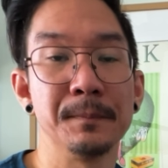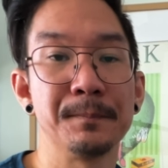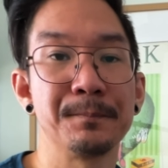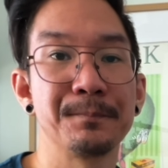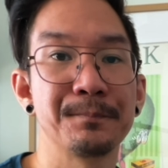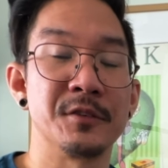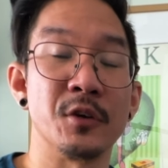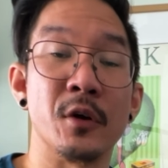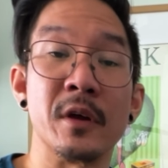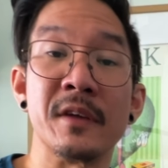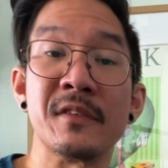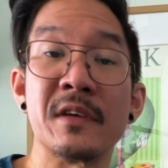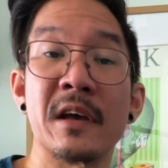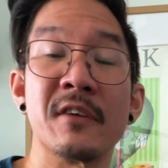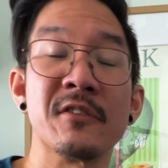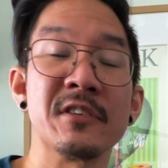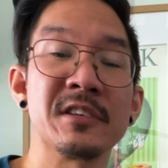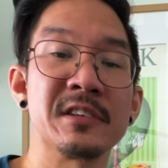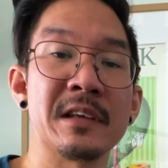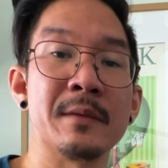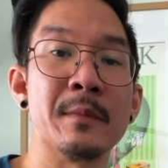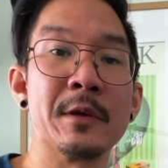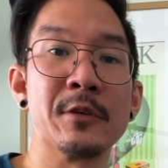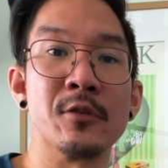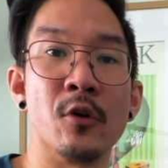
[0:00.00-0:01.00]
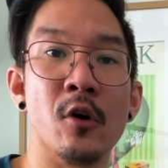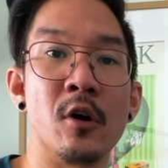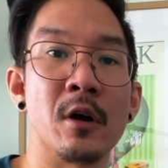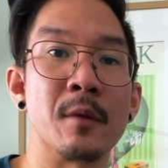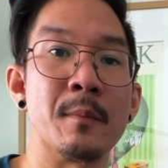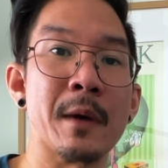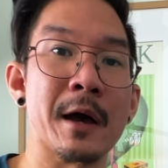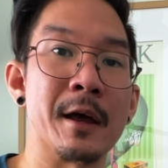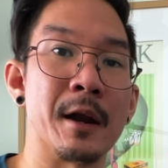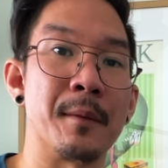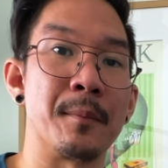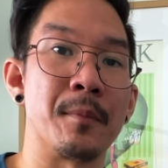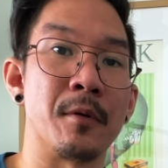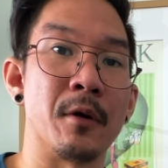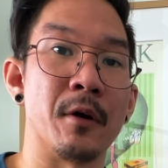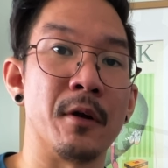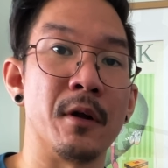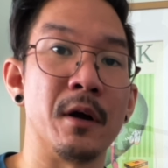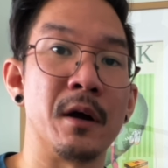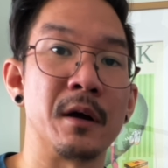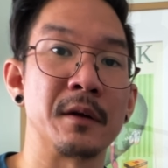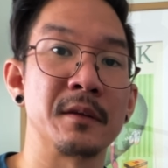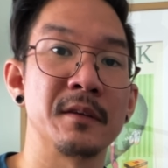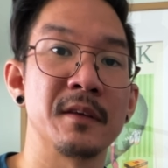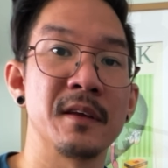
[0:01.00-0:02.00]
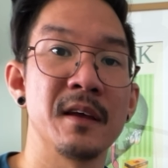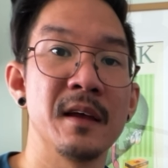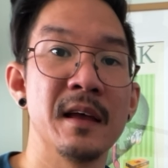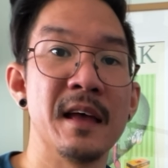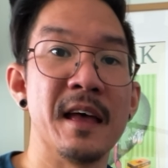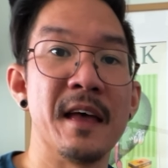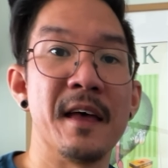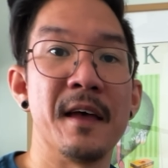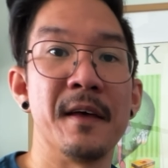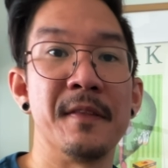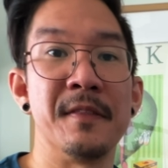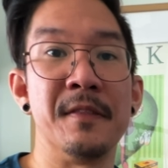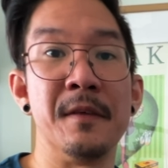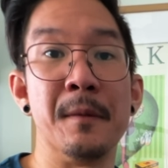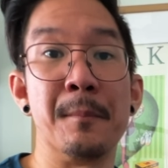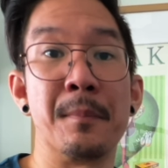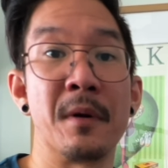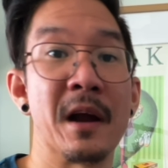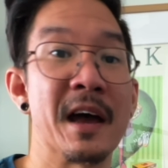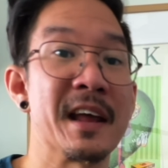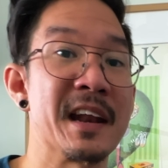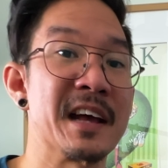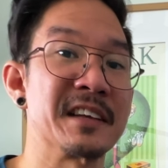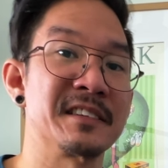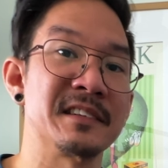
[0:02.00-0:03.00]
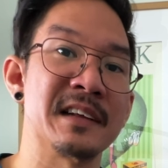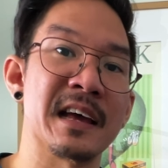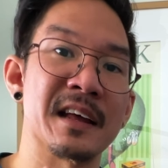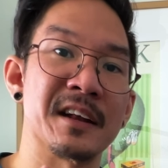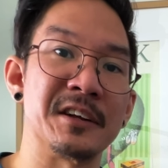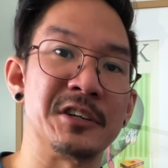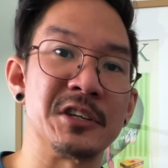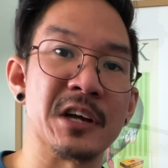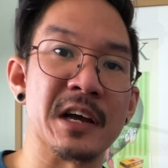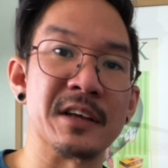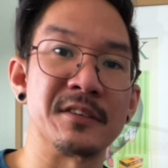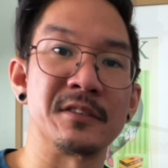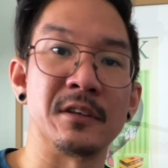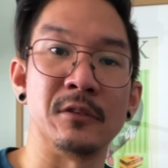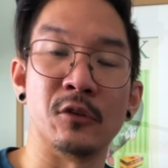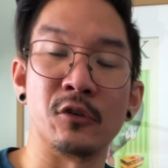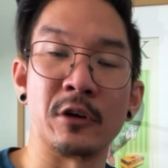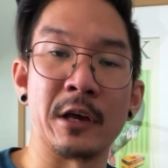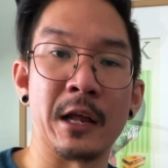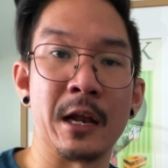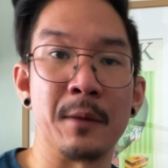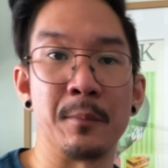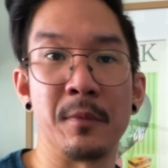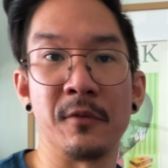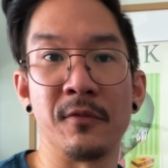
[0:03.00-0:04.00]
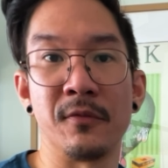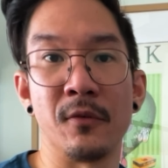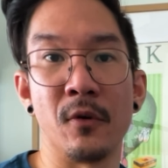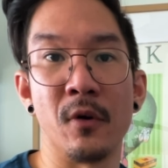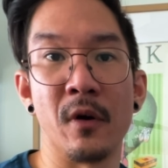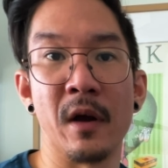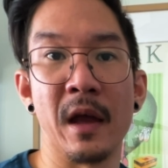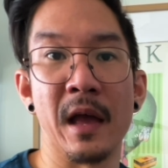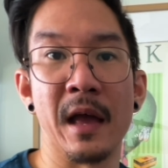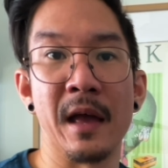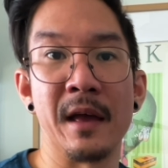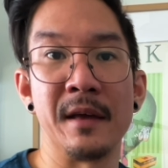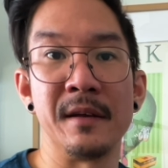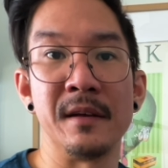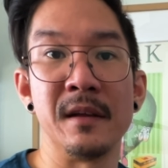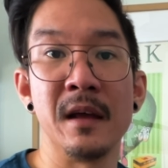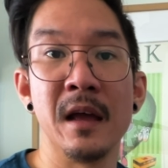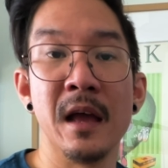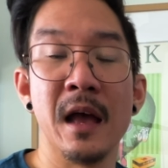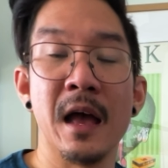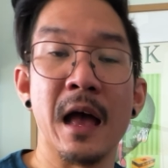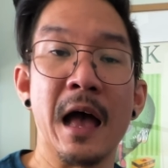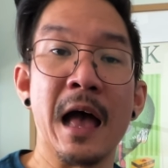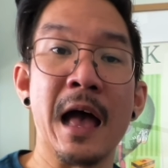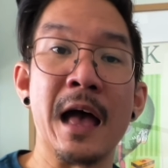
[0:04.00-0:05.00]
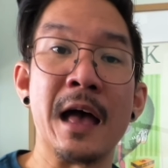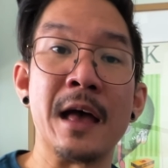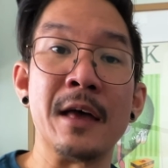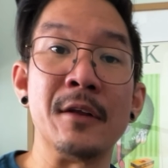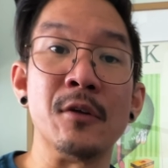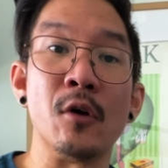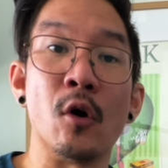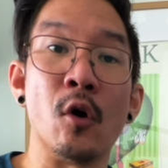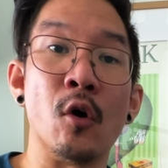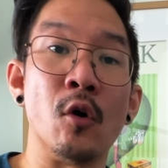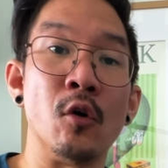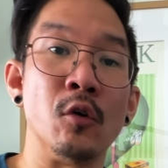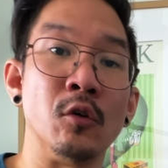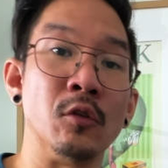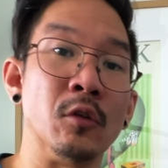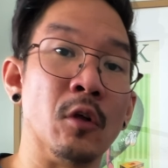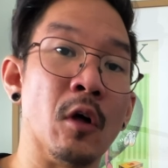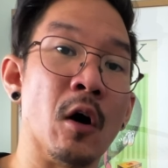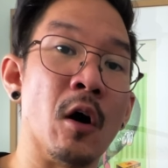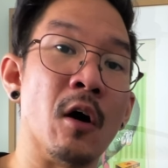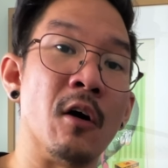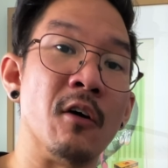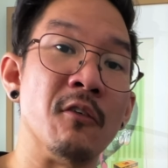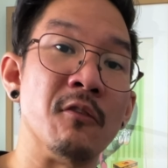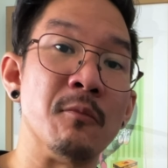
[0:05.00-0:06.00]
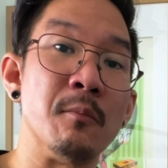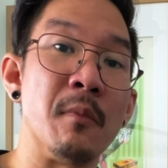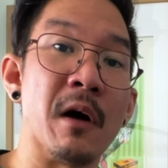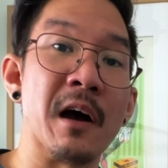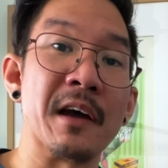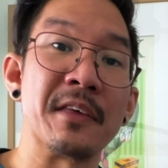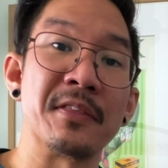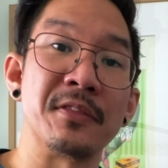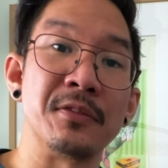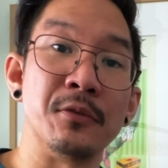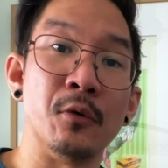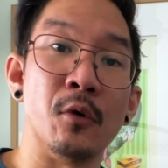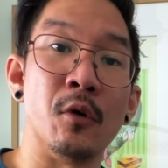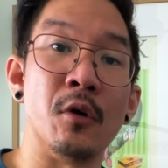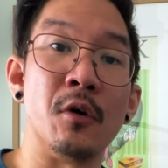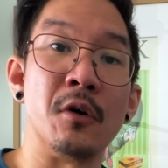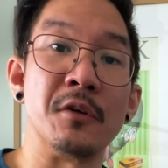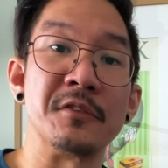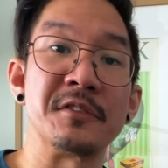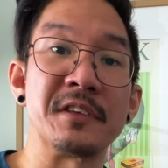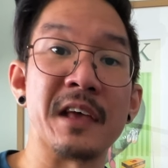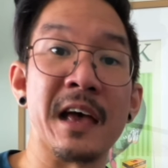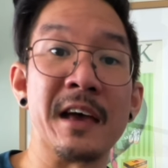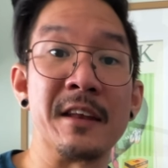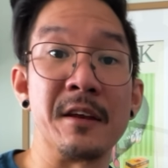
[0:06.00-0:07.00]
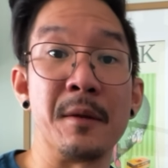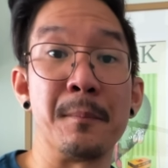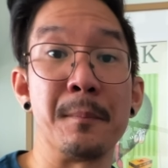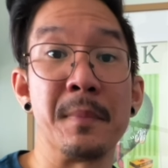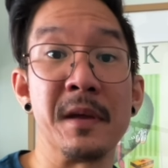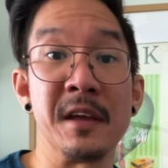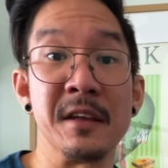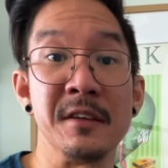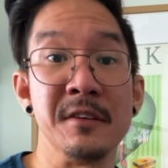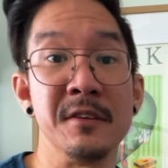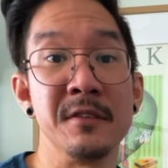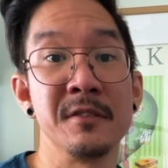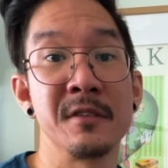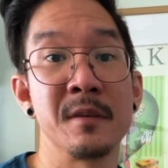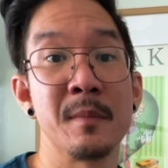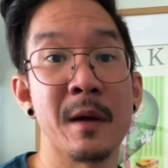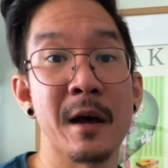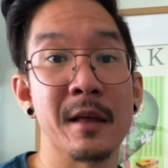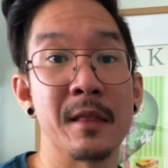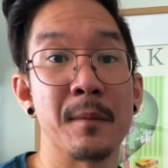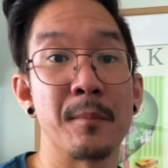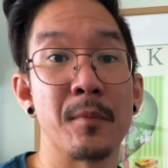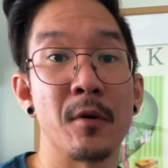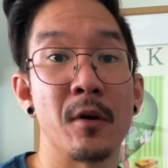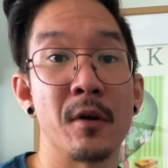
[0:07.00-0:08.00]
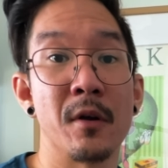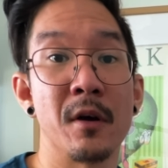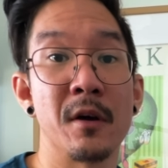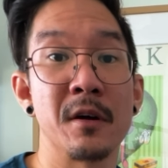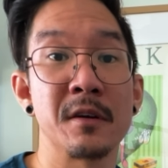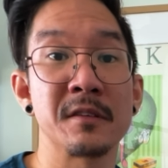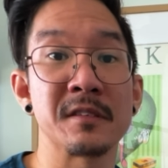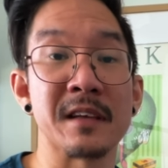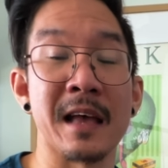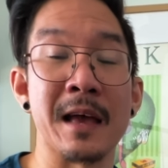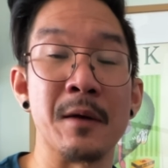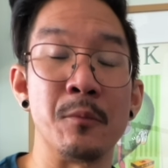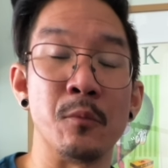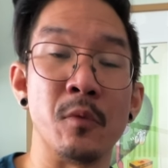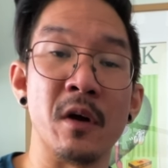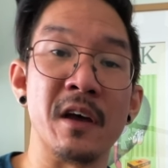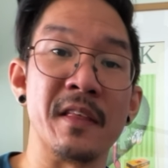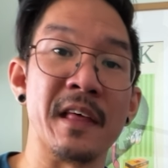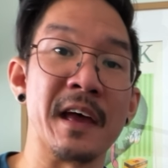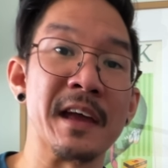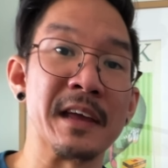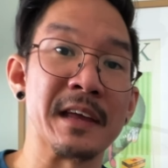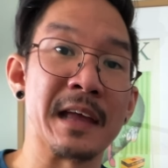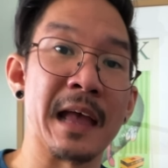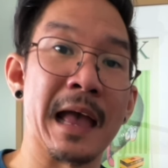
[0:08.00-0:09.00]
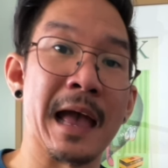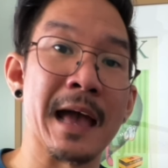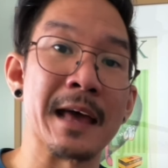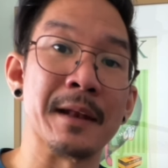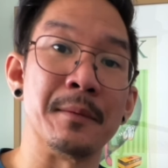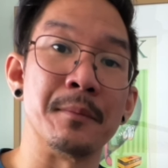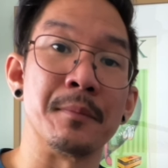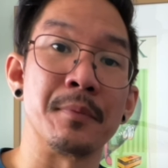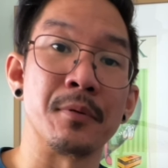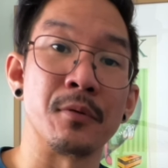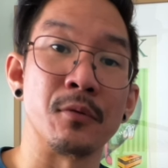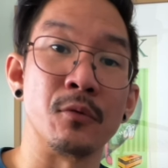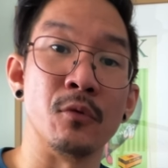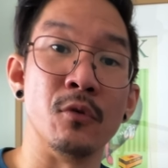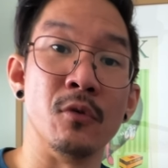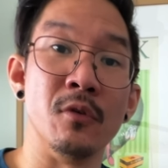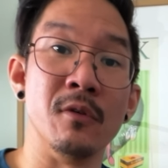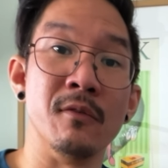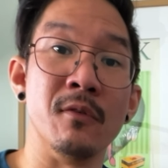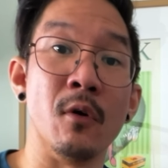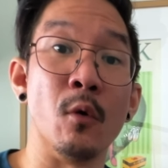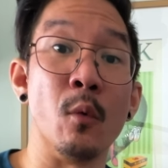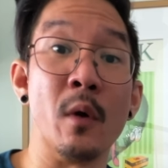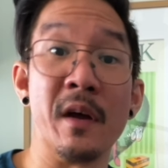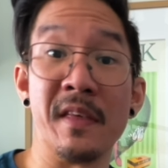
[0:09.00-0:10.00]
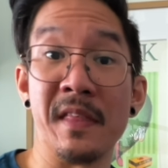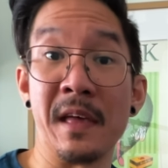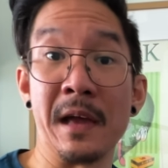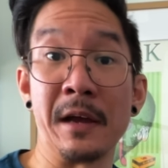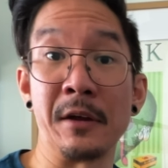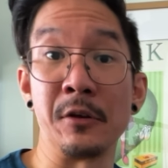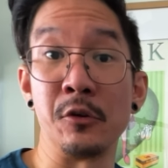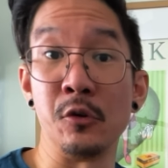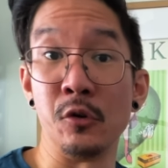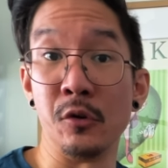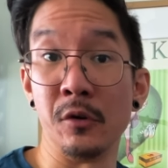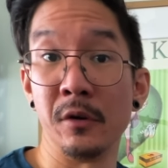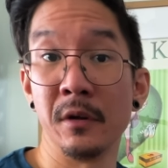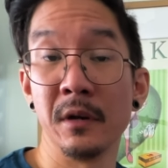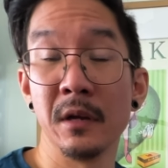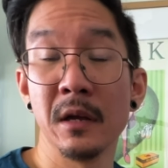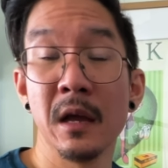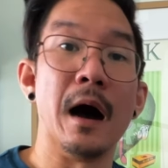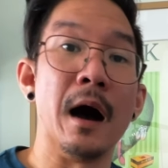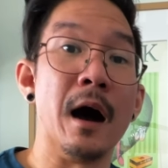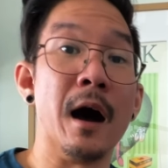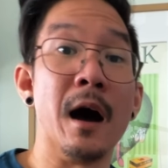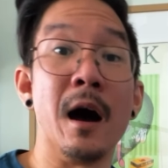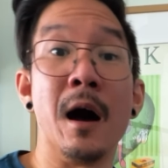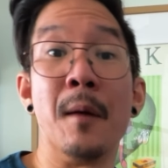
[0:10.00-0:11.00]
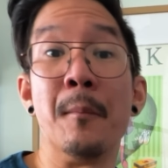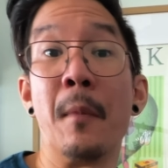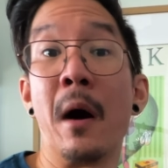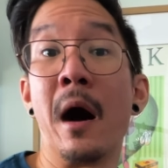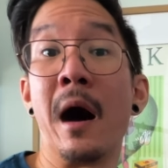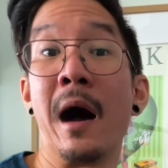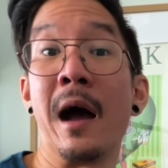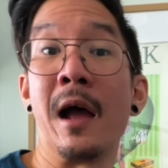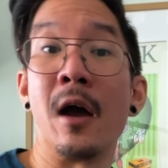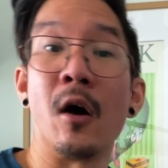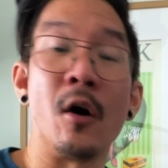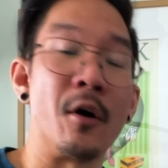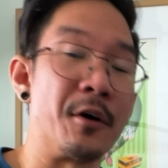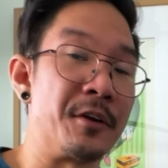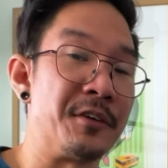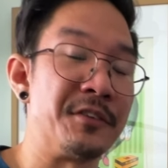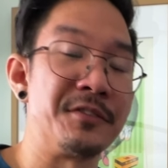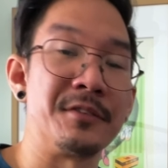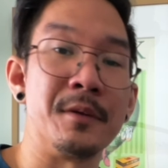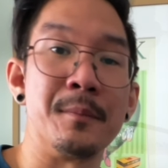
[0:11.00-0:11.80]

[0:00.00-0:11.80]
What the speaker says: So if you ever see me talk about a product, the brand hasn't had a chance to look at it beforehand, and all of my thoughts and opinions about the products and where they can improve or where they're good are my honest